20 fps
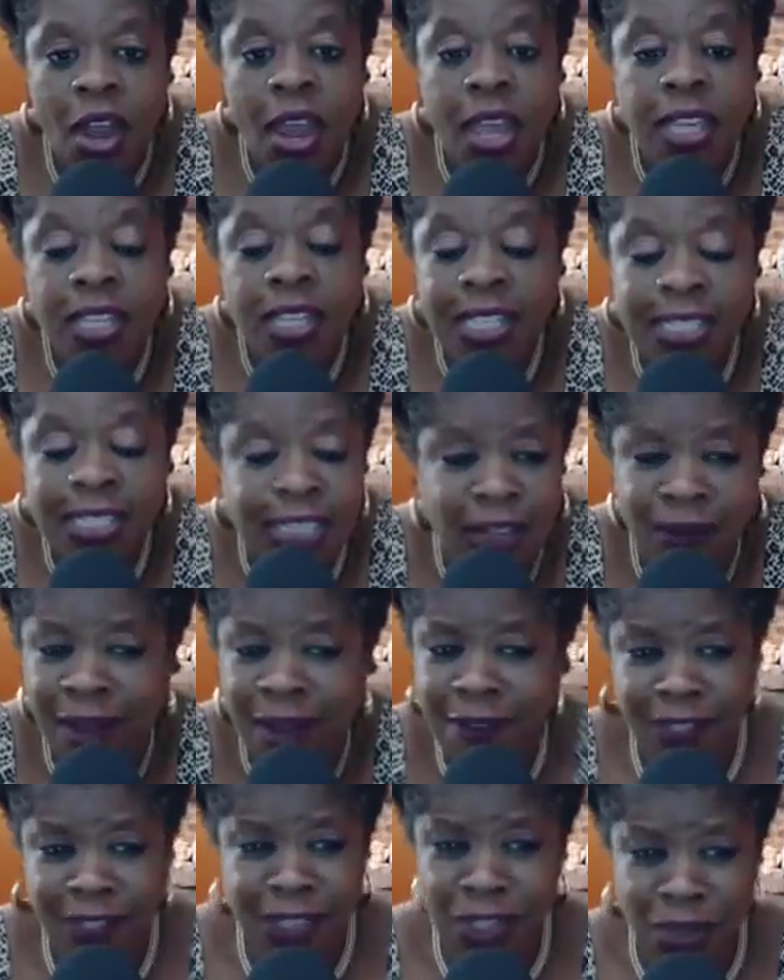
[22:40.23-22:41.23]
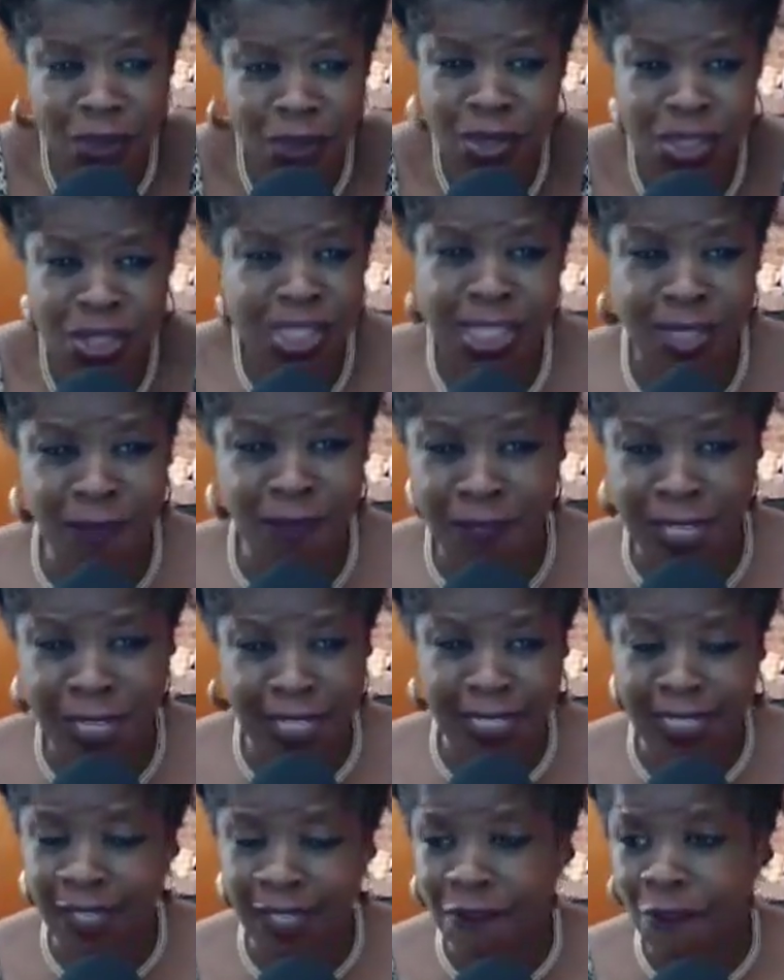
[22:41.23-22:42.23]
you still have to do you still have to
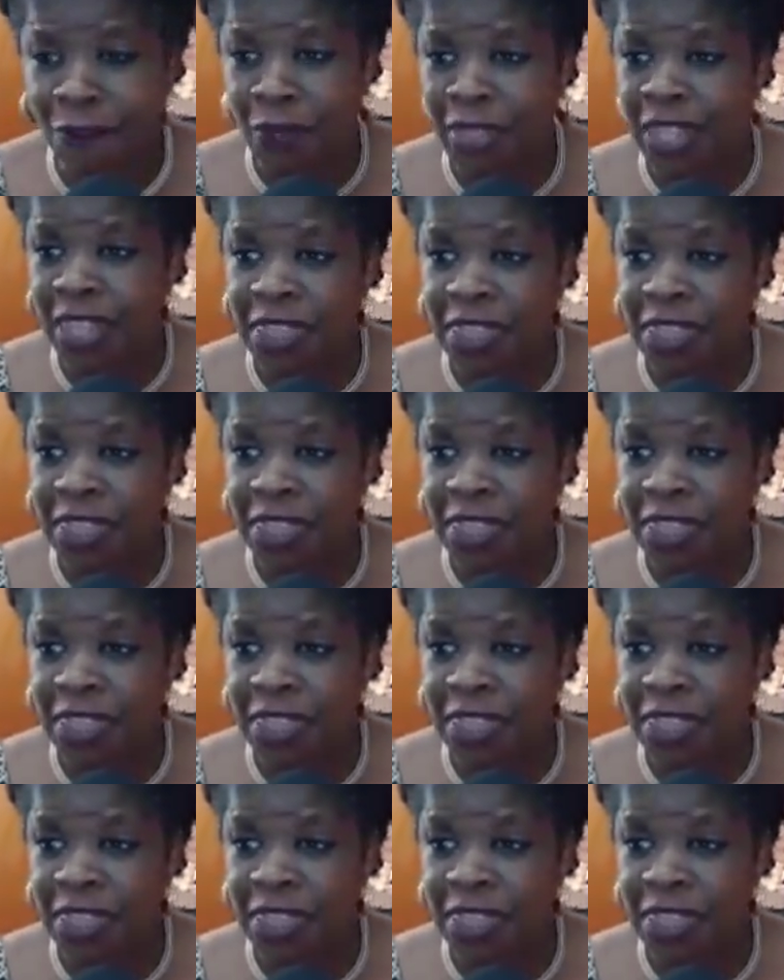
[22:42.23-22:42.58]
live with the